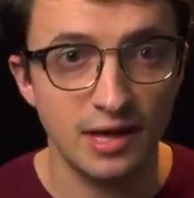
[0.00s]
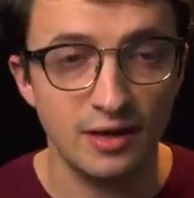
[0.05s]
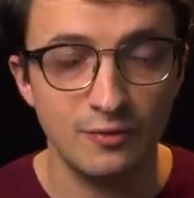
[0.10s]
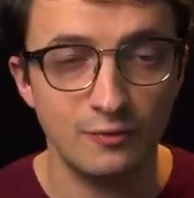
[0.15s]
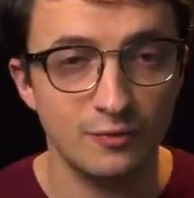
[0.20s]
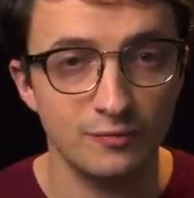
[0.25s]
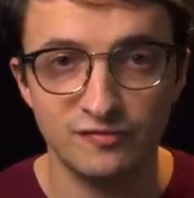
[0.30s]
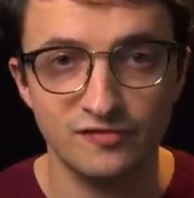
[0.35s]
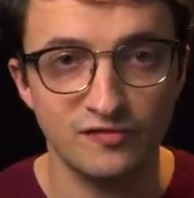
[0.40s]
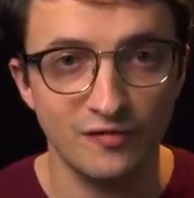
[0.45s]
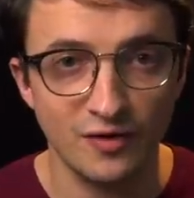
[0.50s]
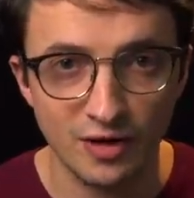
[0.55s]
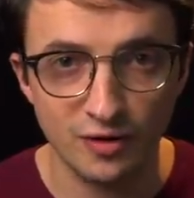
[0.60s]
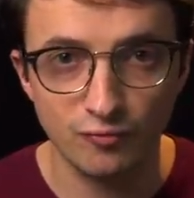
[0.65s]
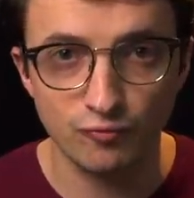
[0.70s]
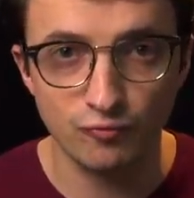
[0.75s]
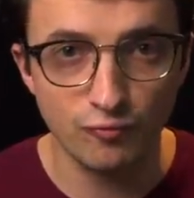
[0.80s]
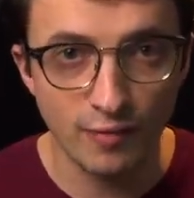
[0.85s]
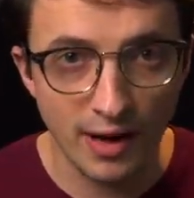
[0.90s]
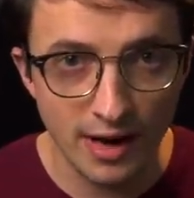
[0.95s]
It was very
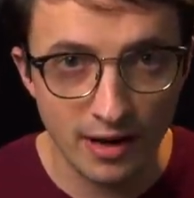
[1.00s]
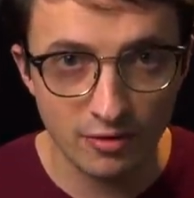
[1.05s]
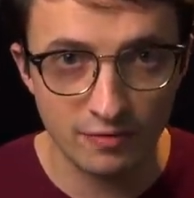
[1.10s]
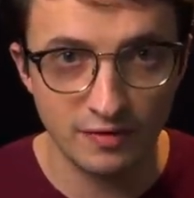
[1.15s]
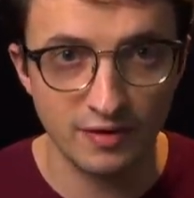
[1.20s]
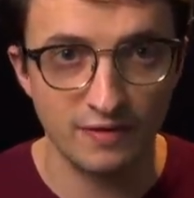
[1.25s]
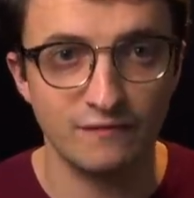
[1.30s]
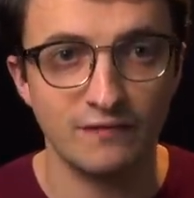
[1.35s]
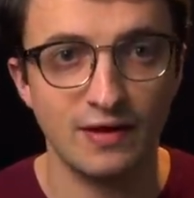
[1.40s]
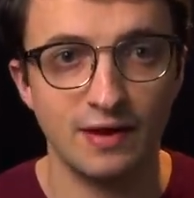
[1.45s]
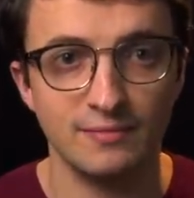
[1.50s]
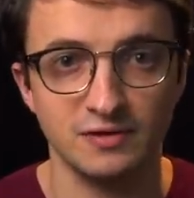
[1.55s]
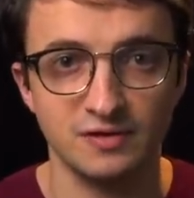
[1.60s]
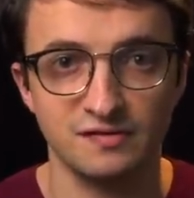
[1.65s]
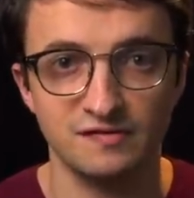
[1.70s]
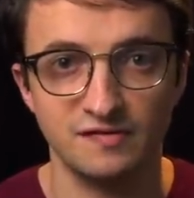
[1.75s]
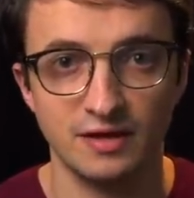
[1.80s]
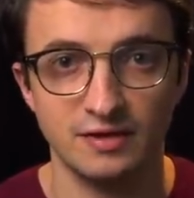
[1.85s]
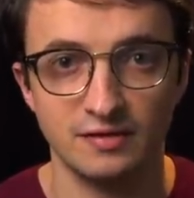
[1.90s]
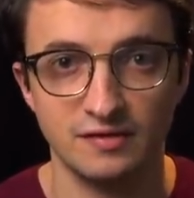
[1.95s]
rare that
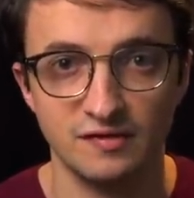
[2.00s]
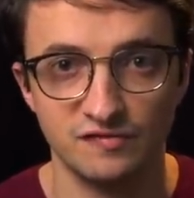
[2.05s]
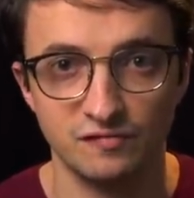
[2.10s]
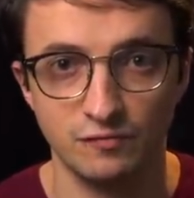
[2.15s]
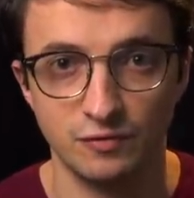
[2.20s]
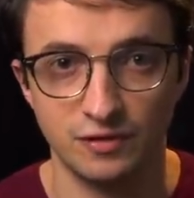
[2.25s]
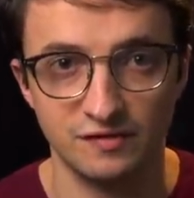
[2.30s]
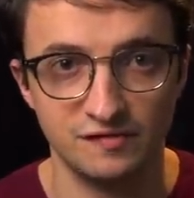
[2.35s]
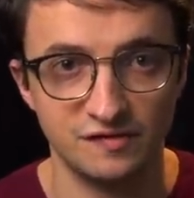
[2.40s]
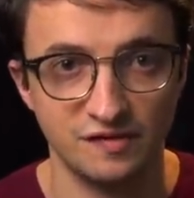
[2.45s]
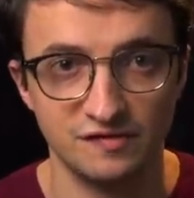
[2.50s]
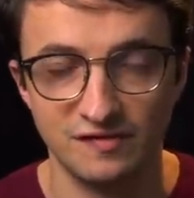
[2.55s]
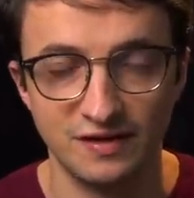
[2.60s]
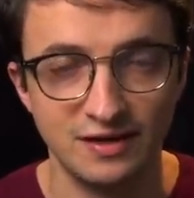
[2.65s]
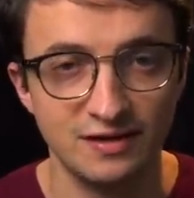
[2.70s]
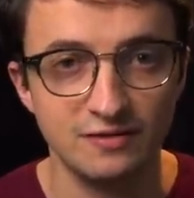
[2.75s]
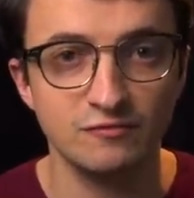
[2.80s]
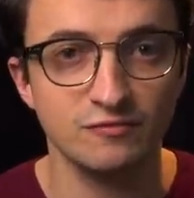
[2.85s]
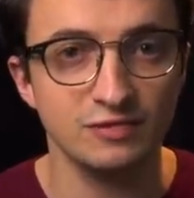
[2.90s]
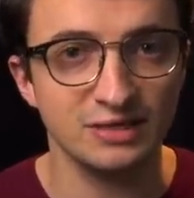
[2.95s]
families like this would exist. They
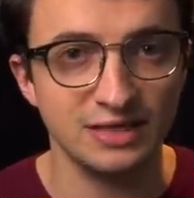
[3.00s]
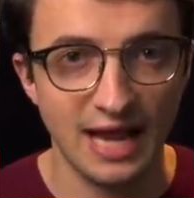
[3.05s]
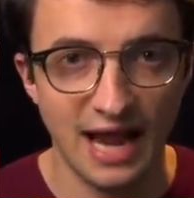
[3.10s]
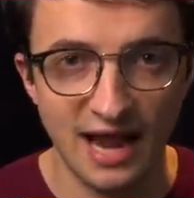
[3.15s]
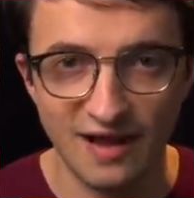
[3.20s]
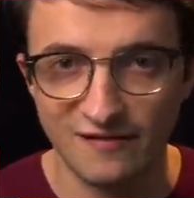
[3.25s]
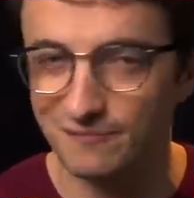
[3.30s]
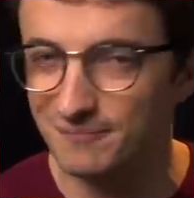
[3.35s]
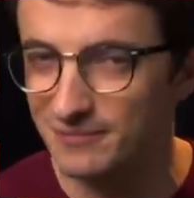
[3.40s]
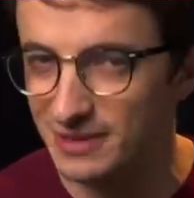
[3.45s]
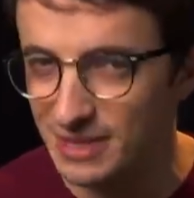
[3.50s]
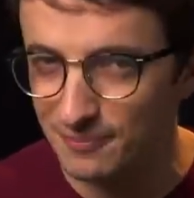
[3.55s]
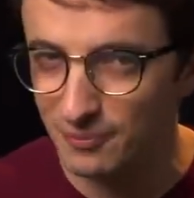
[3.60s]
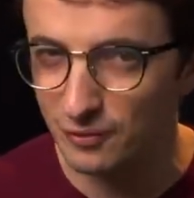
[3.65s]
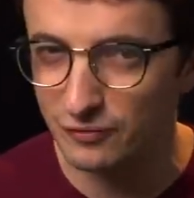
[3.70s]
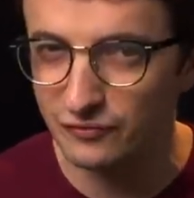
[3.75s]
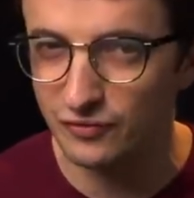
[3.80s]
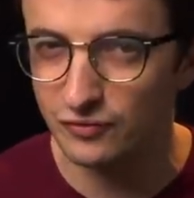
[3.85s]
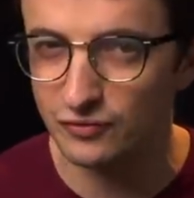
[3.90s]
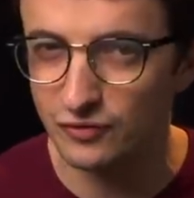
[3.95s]
didn't really have
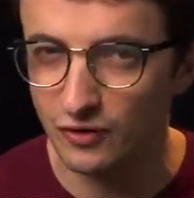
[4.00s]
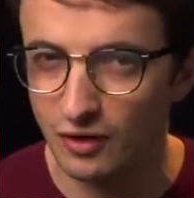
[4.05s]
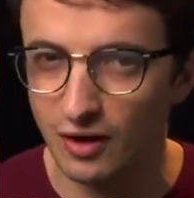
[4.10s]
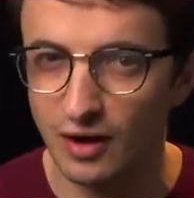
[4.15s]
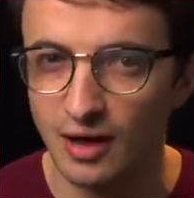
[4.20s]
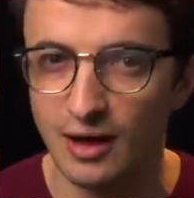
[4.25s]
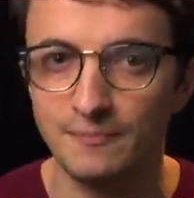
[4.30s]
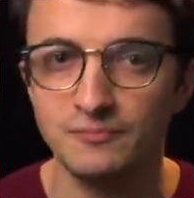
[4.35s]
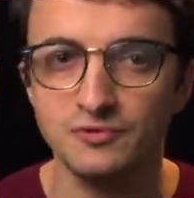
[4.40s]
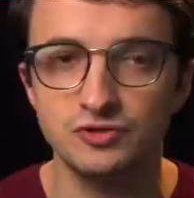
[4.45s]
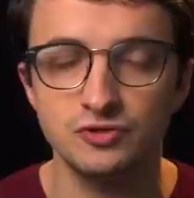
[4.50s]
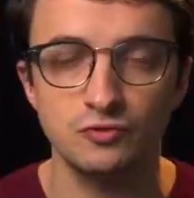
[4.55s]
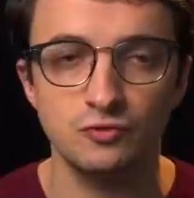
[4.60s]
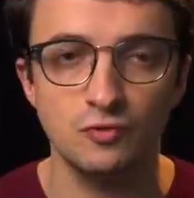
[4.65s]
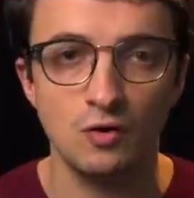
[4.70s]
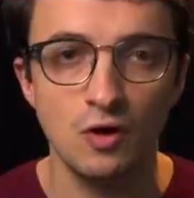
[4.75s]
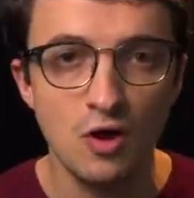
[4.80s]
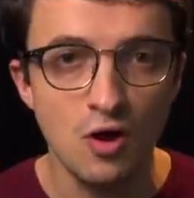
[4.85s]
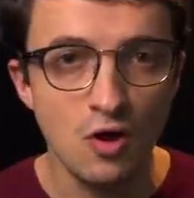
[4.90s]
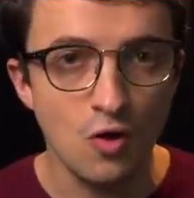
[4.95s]
people to look up
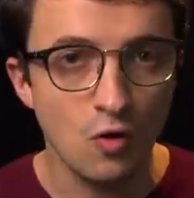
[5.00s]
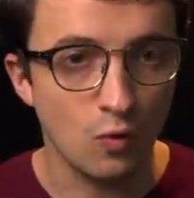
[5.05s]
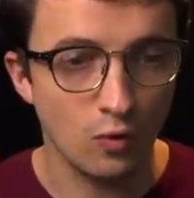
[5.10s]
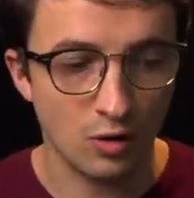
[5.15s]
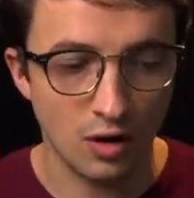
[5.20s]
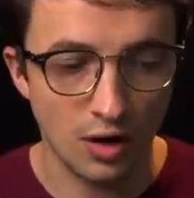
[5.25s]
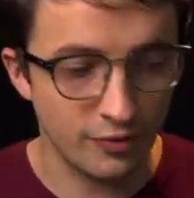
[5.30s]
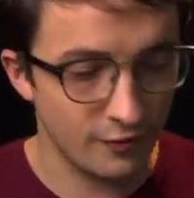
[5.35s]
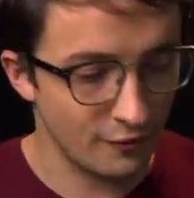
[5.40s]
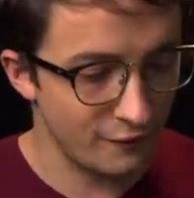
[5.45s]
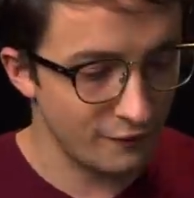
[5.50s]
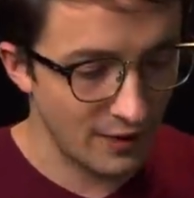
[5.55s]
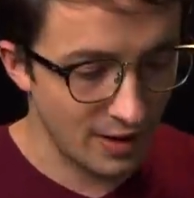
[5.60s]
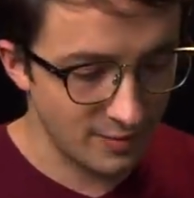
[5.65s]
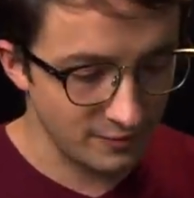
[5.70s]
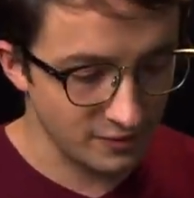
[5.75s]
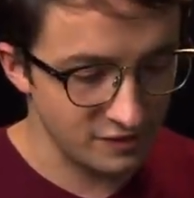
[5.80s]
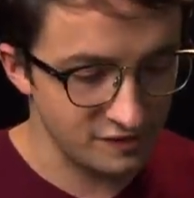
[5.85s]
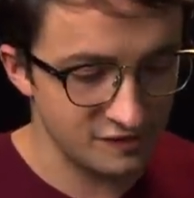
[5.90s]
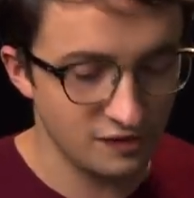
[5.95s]
to or other
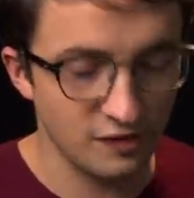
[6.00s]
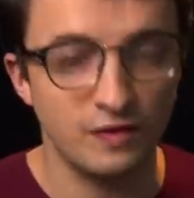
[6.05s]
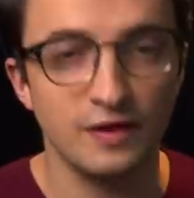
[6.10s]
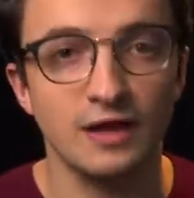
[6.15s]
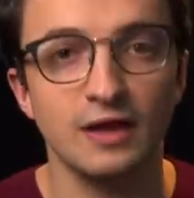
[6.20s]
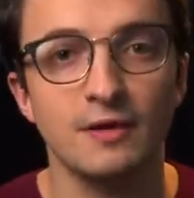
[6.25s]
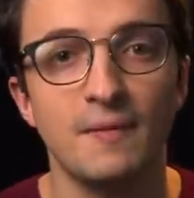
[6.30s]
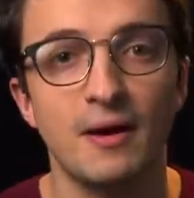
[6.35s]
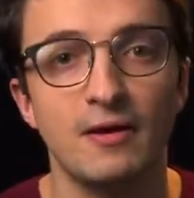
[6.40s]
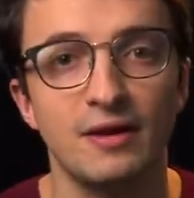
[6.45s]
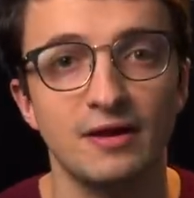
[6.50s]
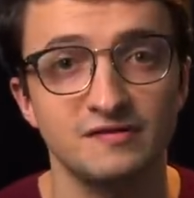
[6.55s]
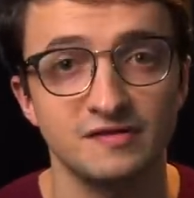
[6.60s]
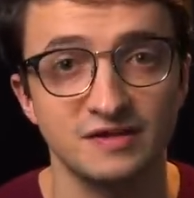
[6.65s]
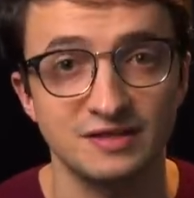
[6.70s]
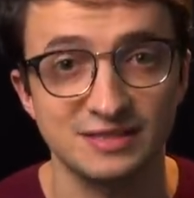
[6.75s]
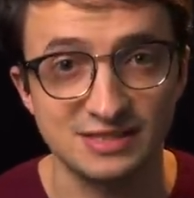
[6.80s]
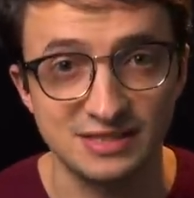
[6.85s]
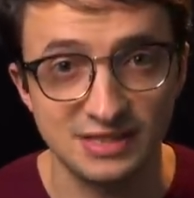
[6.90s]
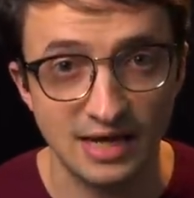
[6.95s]
families to think about as
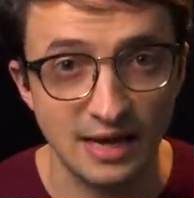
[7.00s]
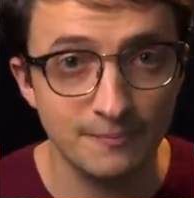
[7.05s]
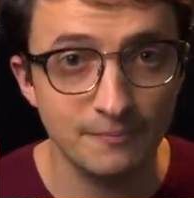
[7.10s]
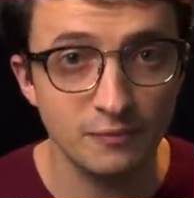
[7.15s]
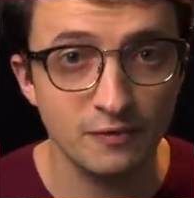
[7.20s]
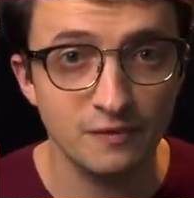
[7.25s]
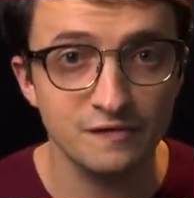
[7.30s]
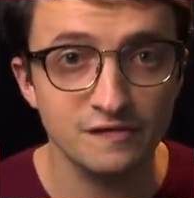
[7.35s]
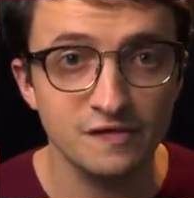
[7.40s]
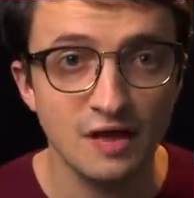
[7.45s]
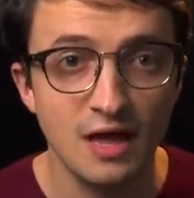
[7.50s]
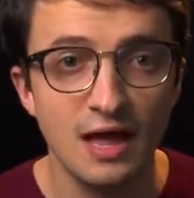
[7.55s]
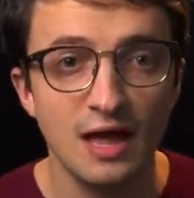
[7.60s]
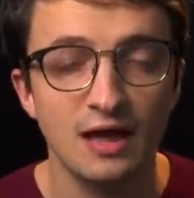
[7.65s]
examples.